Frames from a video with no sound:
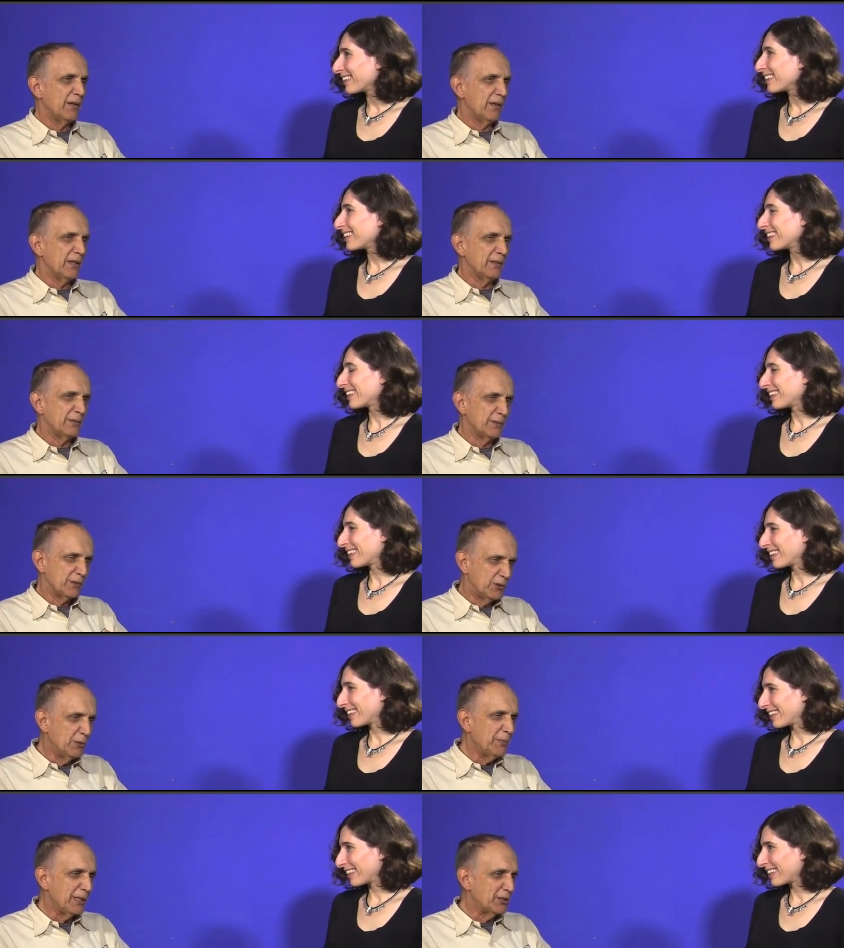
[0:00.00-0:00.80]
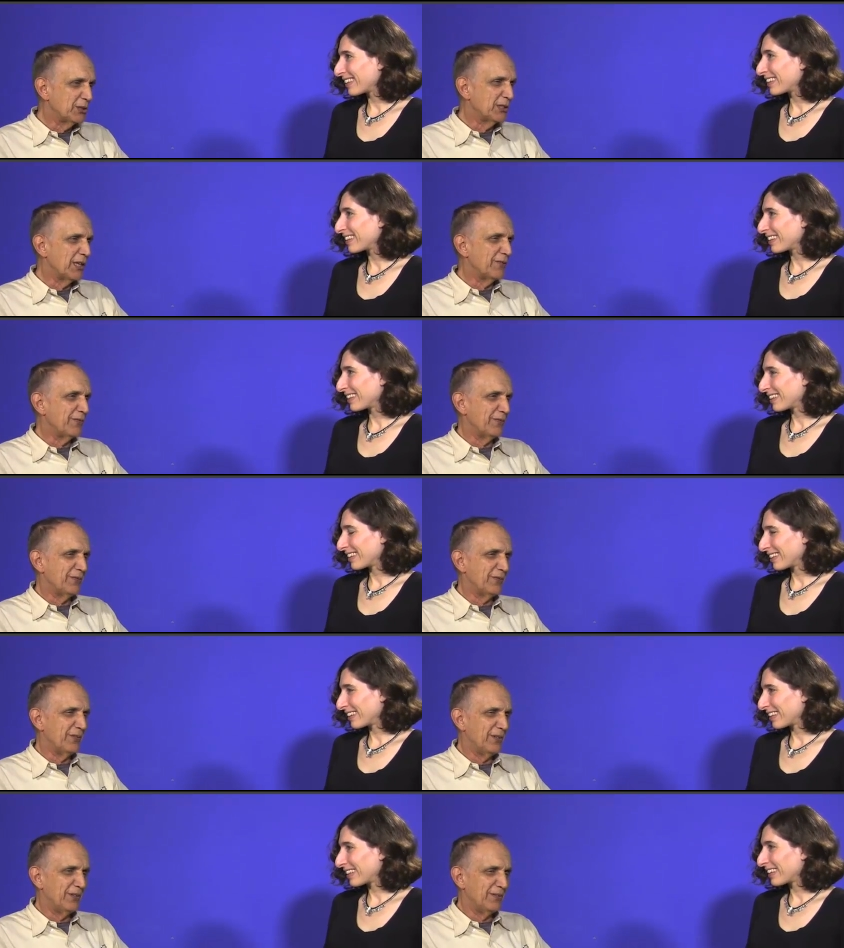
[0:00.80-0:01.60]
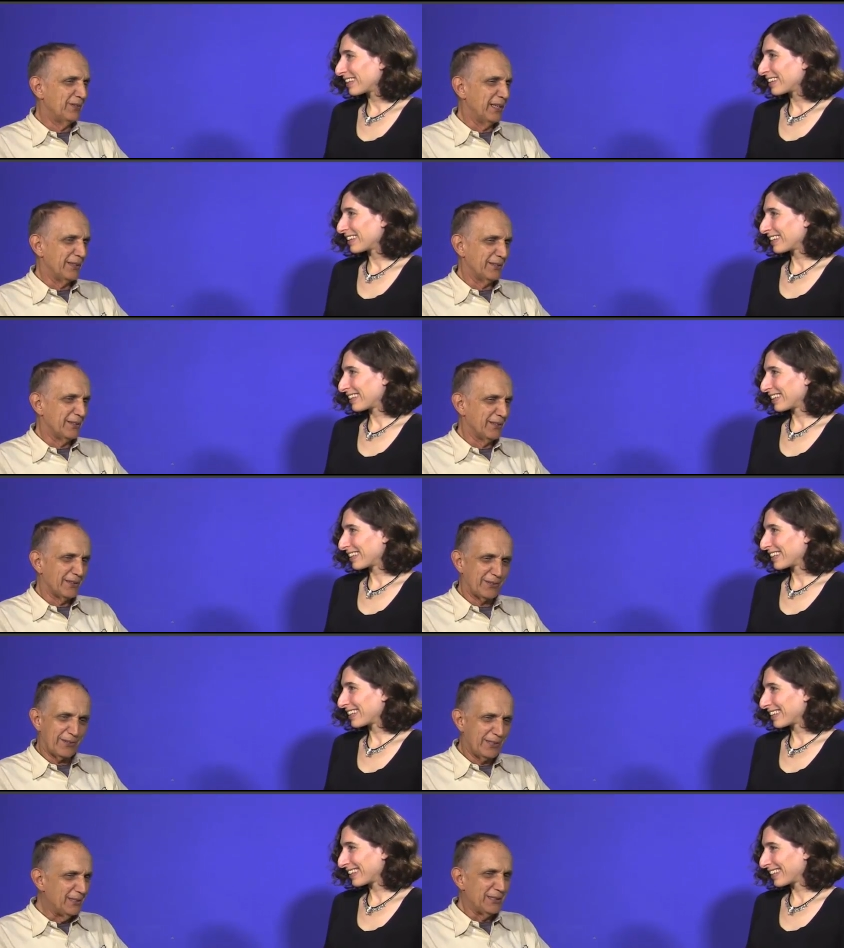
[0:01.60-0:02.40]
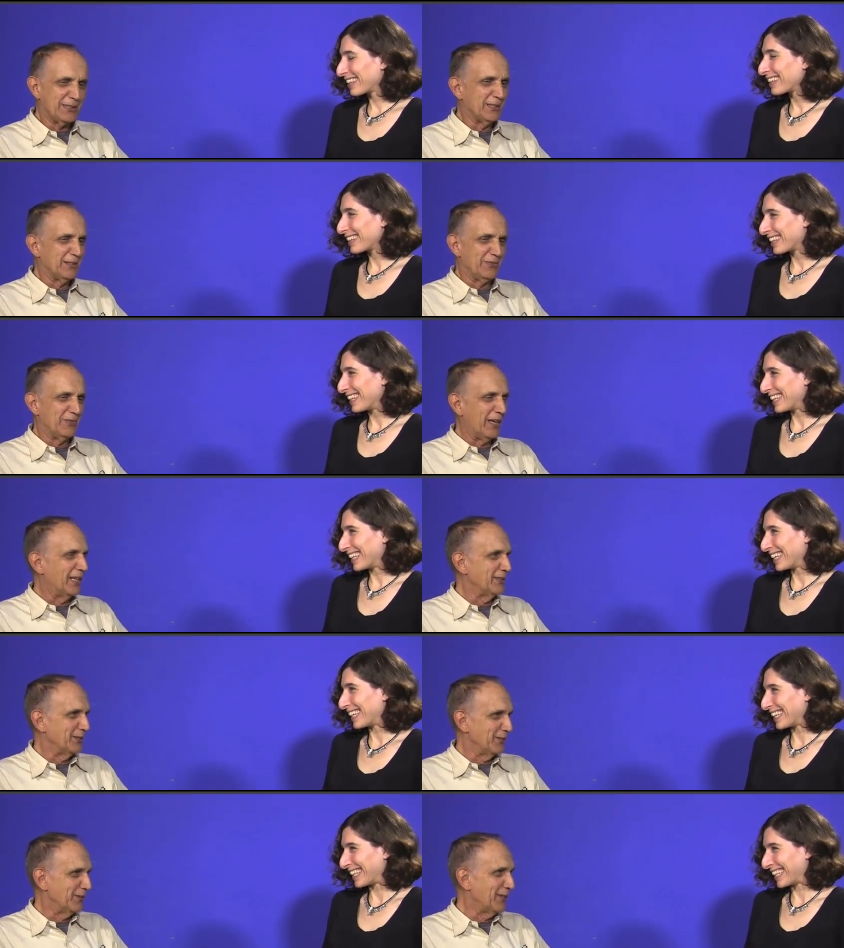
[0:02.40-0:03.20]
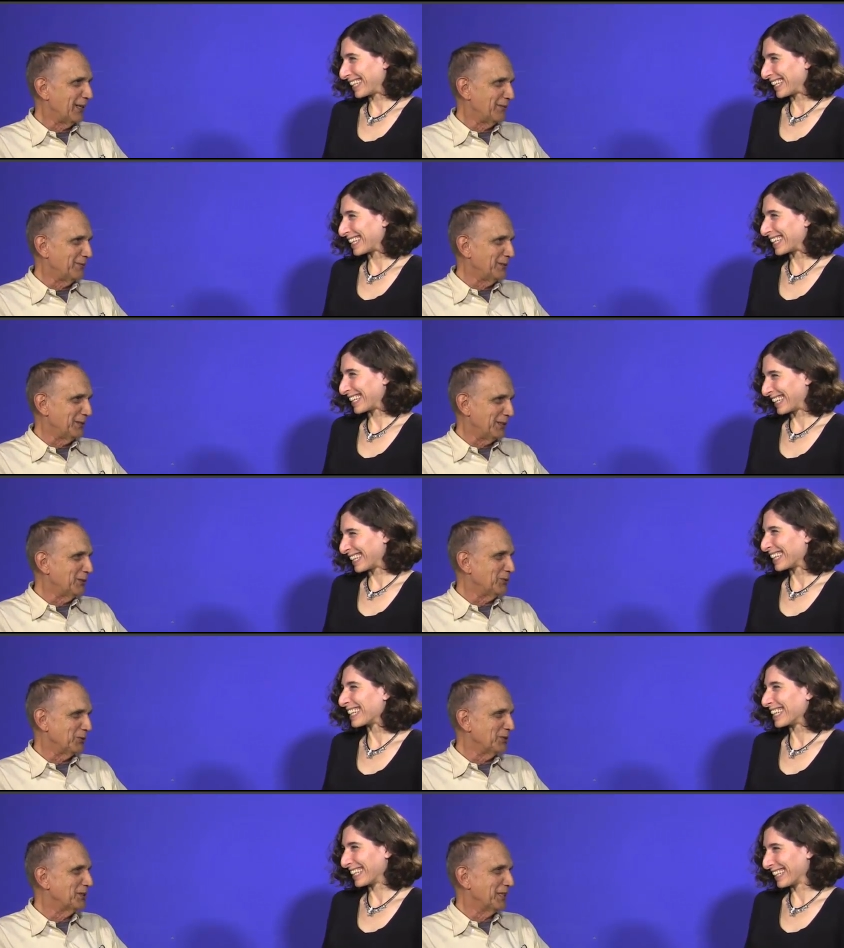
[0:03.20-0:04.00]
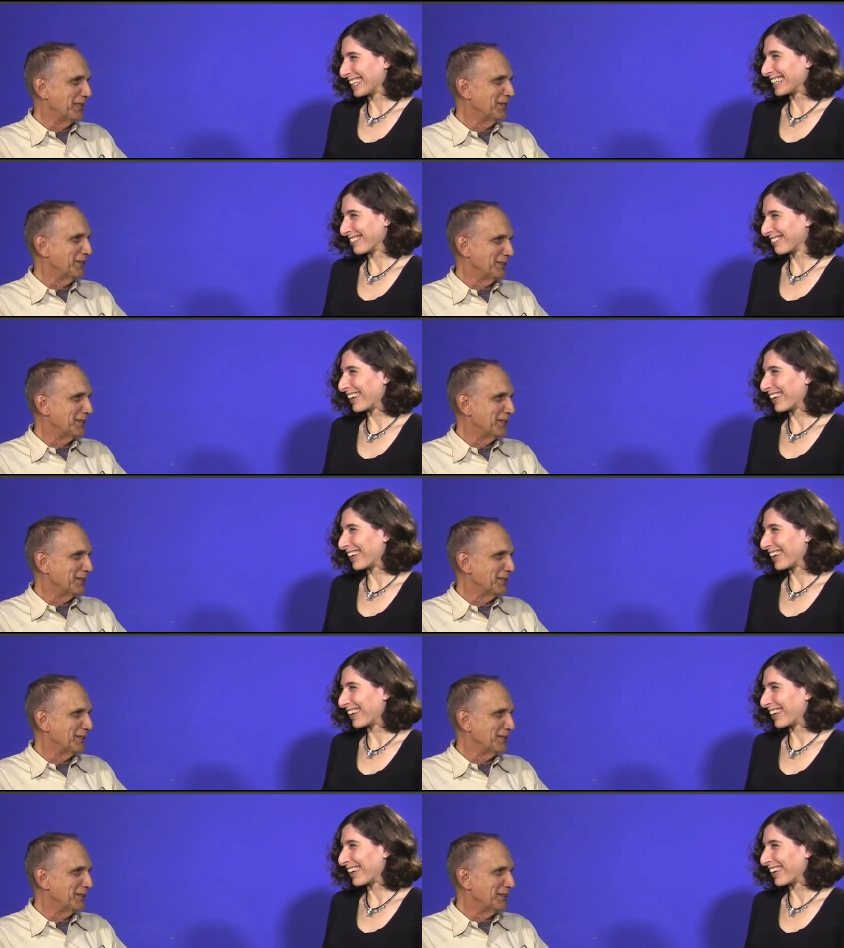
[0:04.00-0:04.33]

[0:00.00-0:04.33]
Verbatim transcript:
Speaker 1: Uh, too much stuff that their thesis advisor thought was interesting or